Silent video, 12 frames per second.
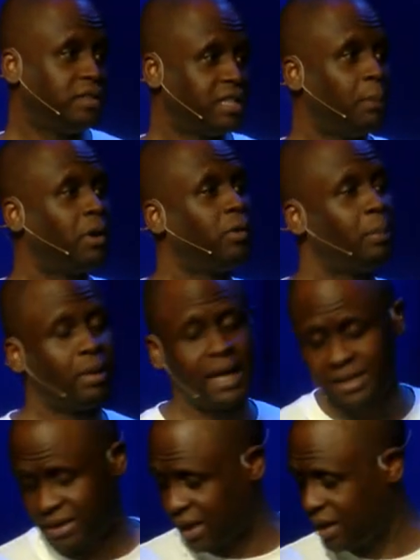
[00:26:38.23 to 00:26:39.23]
said, I'm going to
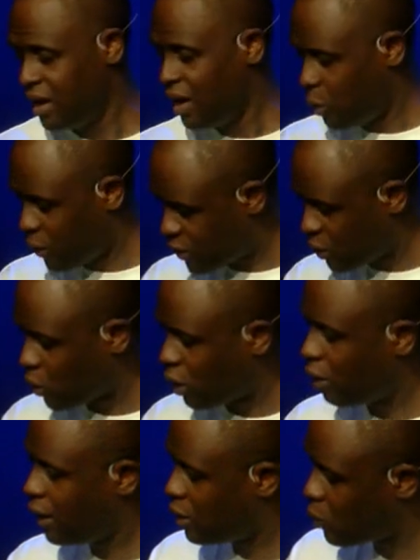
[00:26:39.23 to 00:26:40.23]
replace that with the
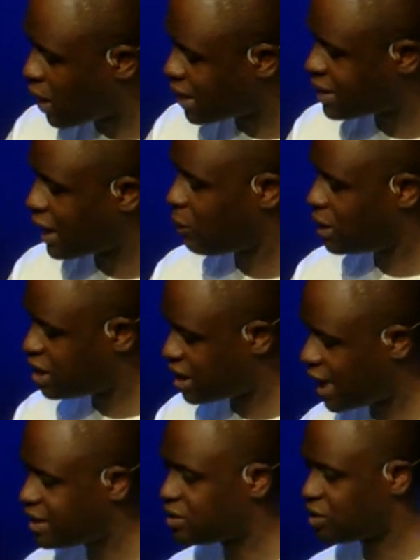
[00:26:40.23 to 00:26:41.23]
worry and watch how it
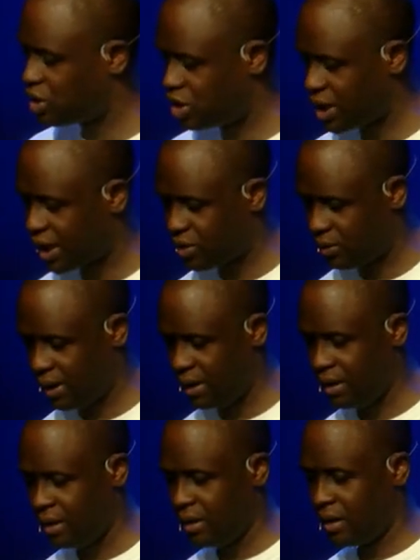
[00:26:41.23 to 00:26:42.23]
changes the trajectory
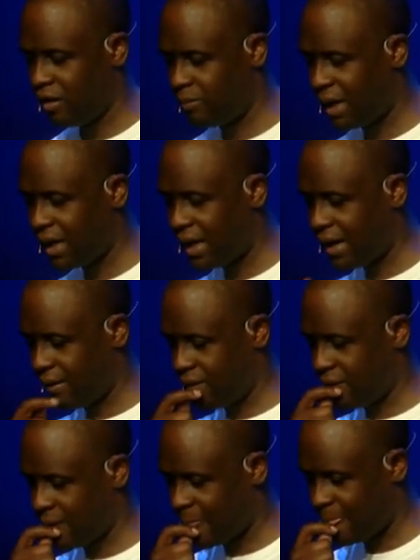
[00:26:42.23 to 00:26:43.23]
of my
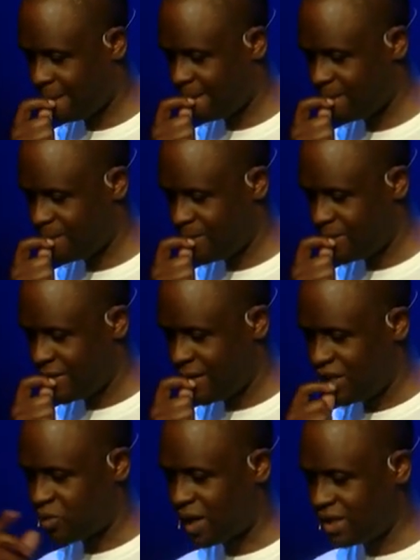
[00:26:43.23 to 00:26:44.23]
life.
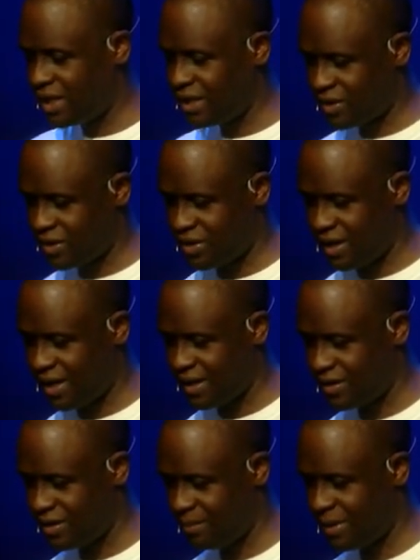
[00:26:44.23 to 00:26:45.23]
That's why Jesus
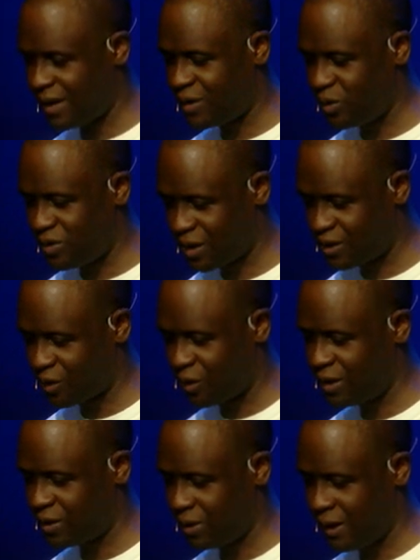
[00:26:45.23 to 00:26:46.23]
says, Matthew
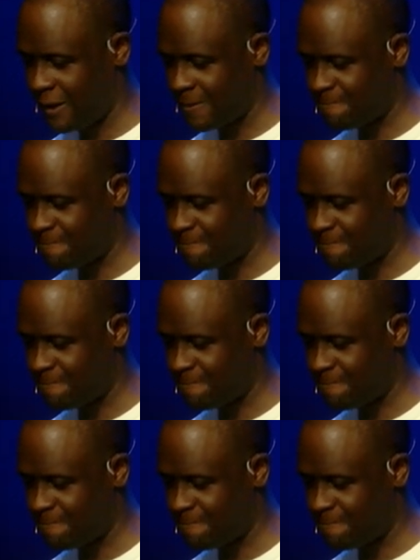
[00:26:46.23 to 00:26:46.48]
6:33,